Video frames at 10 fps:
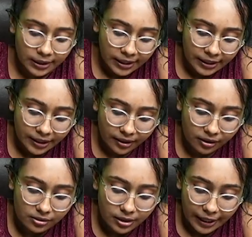Here
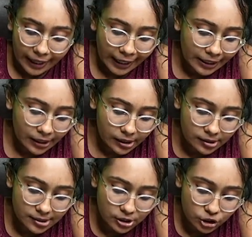N
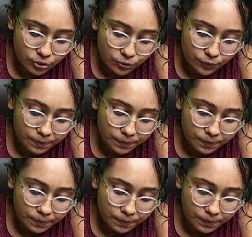is 2.